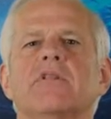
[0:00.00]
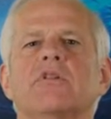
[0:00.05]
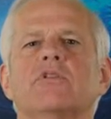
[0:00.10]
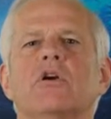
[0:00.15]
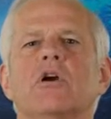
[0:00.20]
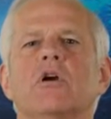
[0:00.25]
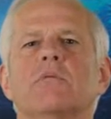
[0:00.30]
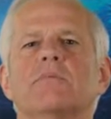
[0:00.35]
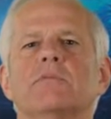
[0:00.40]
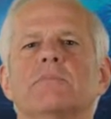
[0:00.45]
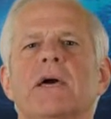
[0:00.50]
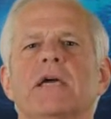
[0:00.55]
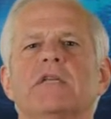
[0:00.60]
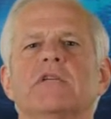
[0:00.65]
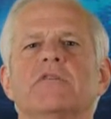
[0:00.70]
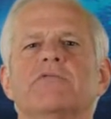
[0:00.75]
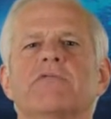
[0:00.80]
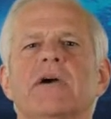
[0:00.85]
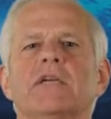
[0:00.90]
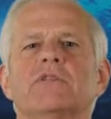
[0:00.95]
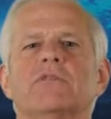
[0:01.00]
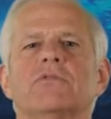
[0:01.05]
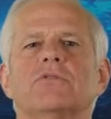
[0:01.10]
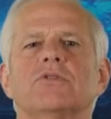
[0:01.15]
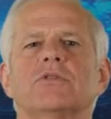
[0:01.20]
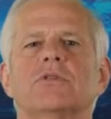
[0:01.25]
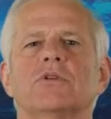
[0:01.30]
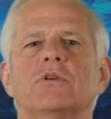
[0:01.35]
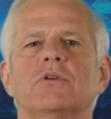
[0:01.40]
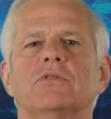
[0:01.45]
the terms
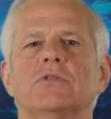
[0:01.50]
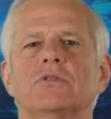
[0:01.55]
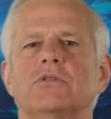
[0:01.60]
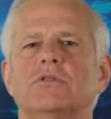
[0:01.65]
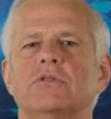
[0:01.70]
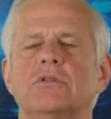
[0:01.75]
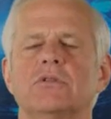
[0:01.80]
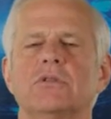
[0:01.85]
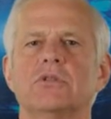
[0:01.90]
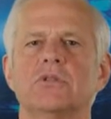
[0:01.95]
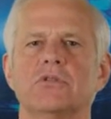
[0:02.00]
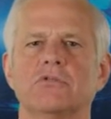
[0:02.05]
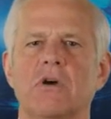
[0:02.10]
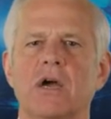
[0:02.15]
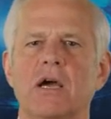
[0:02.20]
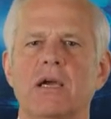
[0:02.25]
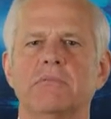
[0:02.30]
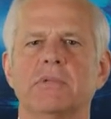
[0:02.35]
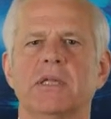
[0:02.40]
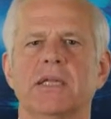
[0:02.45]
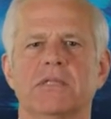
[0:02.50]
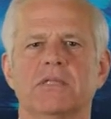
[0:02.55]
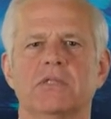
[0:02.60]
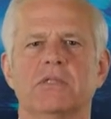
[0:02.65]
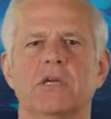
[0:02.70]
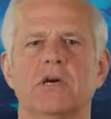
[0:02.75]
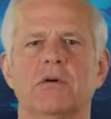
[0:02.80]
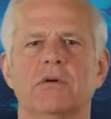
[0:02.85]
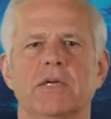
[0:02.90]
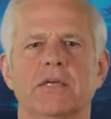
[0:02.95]
manufacturers use to describe lens
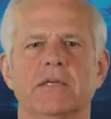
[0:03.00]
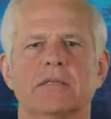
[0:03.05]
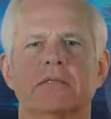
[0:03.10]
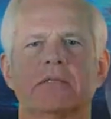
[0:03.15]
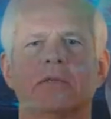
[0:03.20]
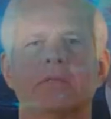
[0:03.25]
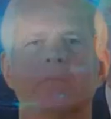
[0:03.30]
coatings.